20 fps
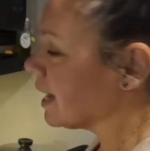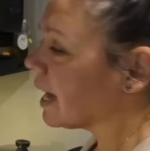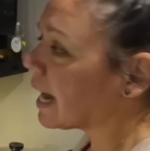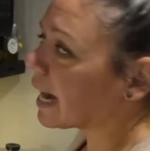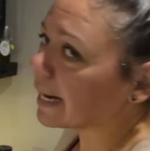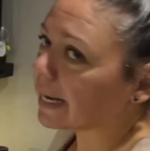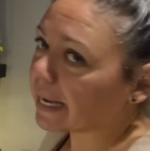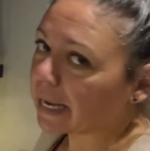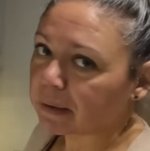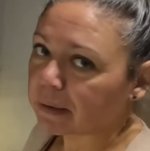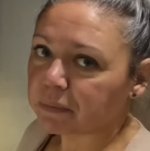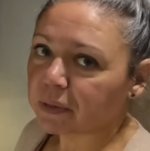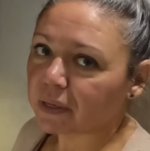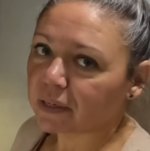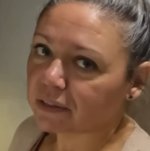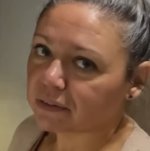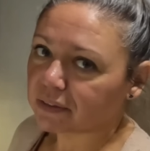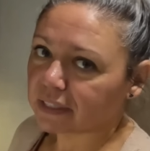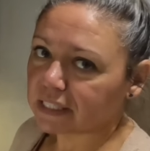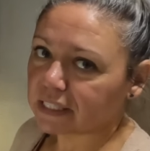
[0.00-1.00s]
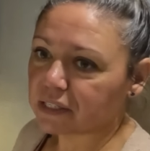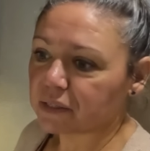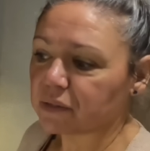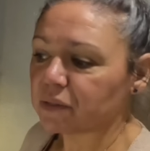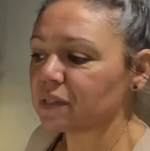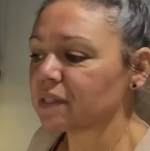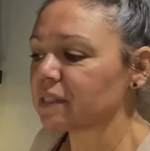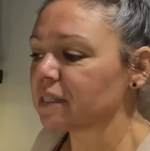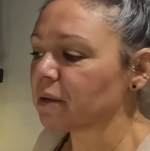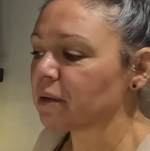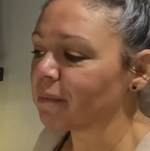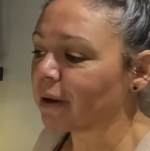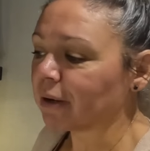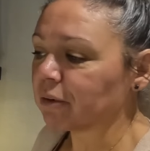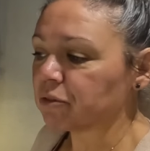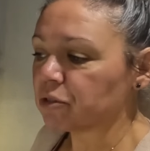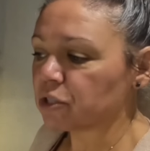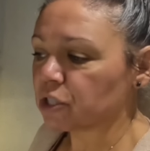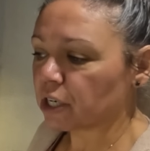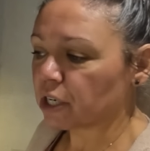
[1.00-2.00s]
I am going to reduce the amount
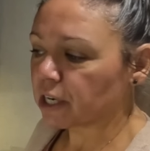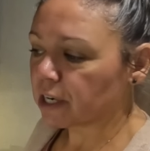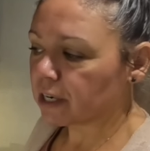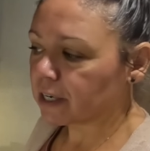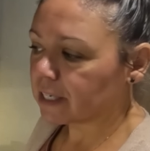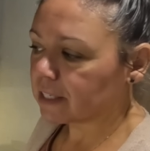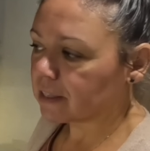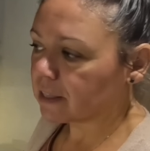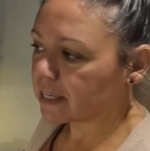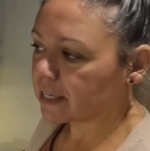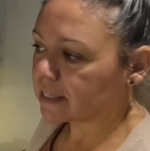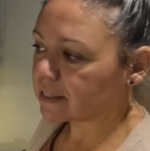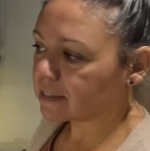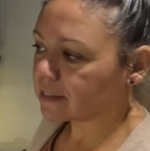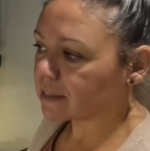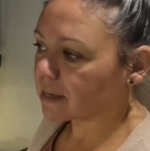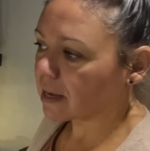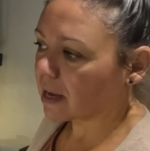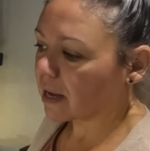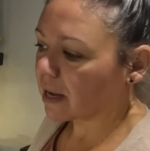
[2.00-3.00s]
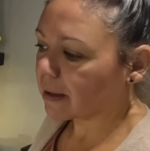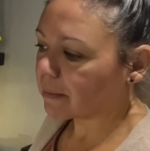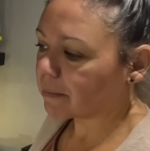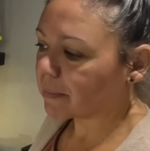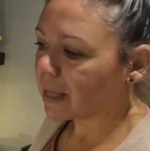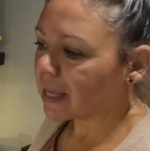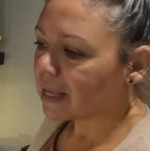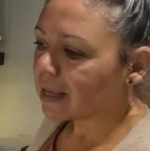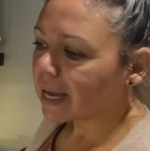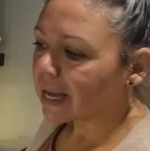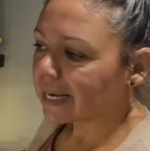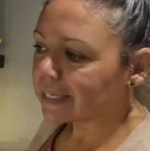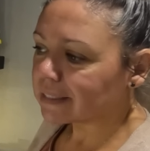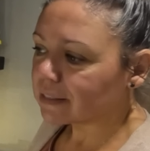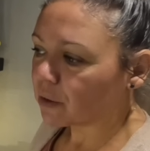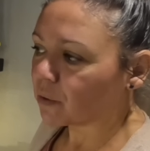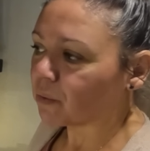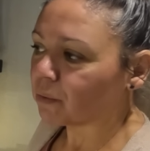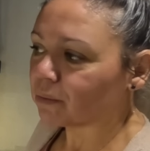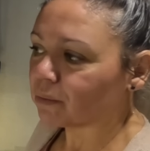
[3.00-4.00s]
of sugar in this. I
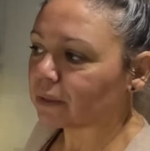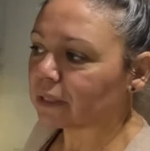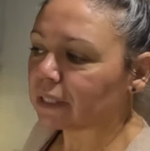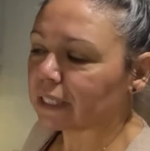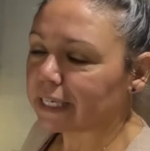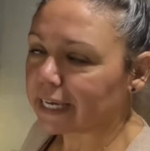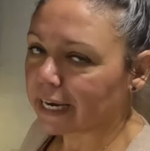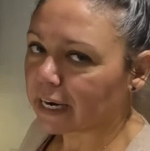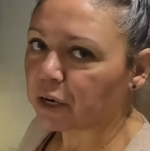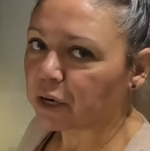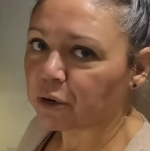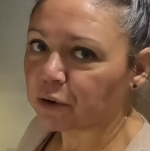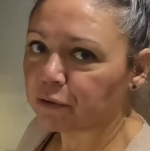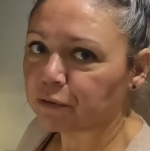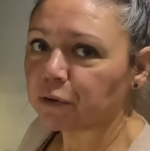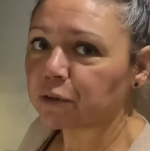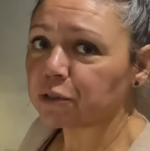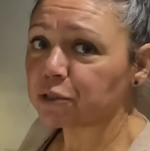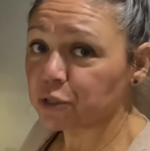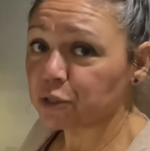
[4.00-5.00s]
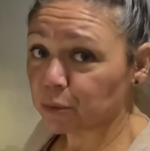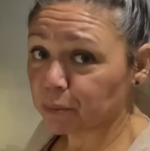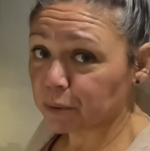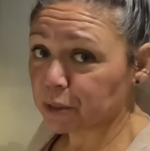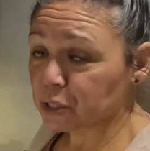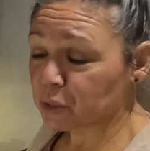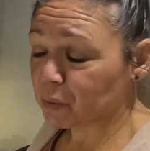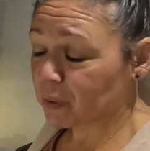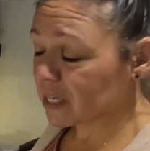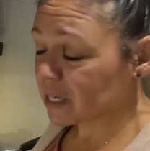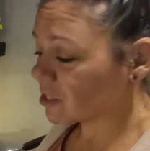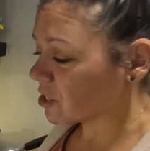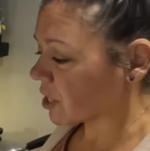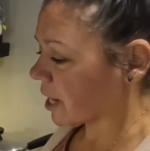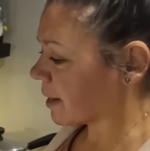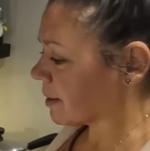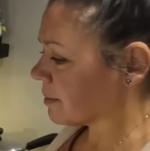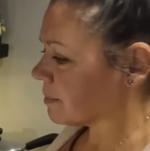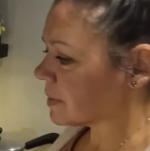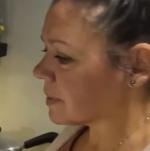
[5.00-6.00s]
don't really care for super sweet
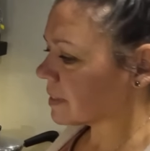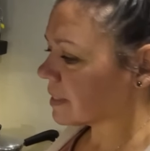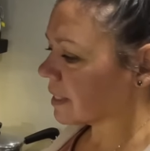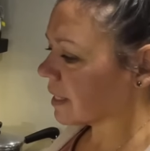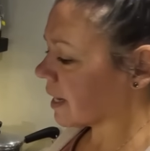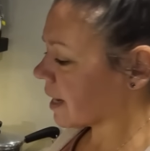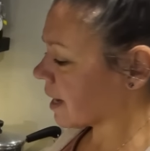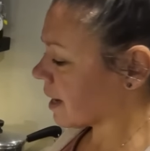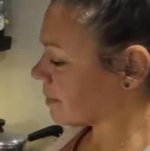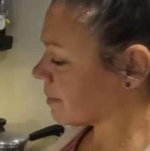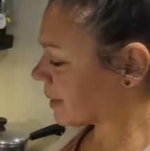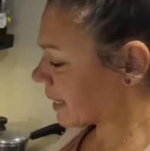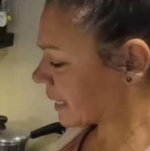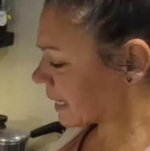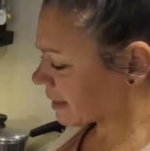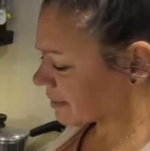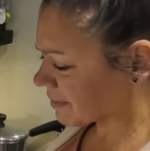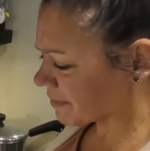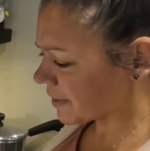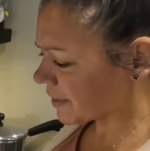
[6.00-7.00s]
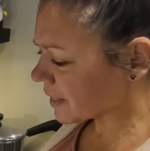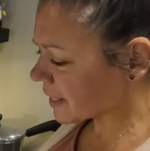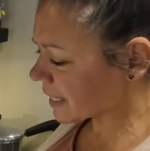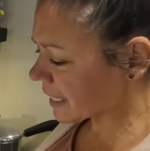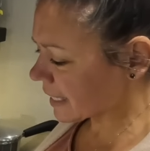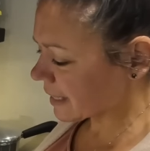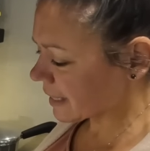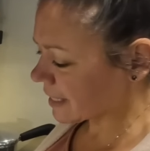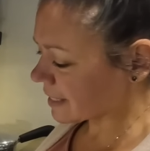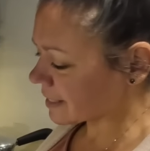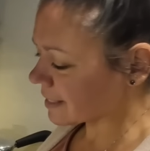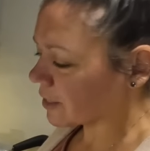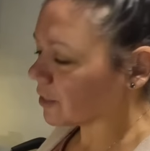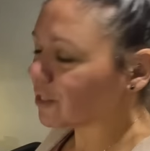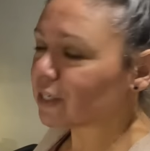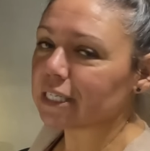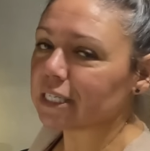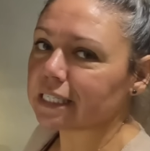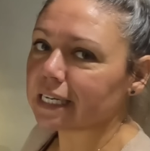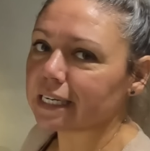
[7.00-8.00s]
jams, and I feel like this
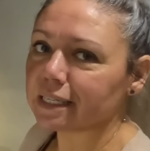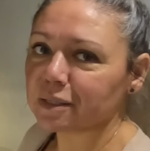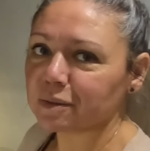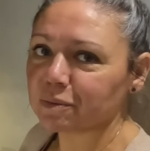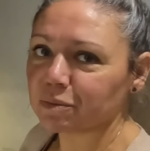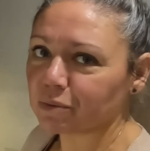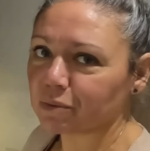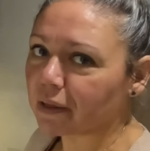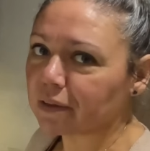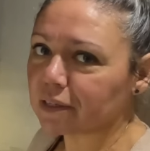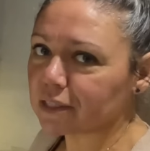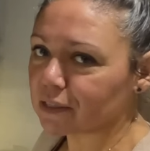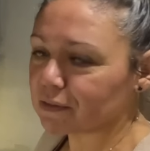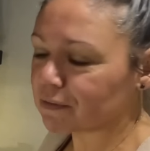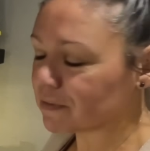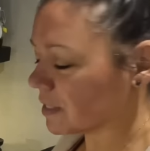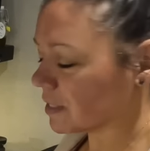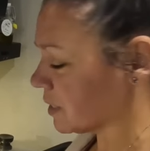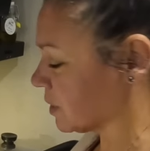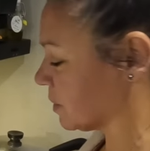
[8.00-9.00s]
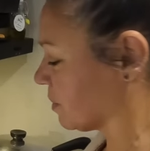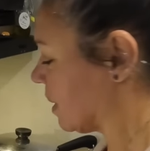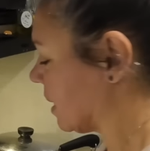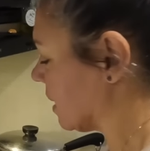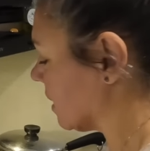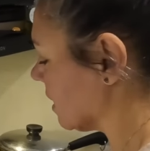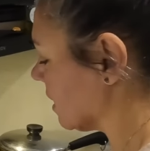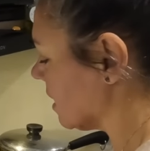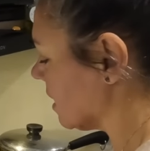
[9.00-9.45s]
already tastes relatively sweet.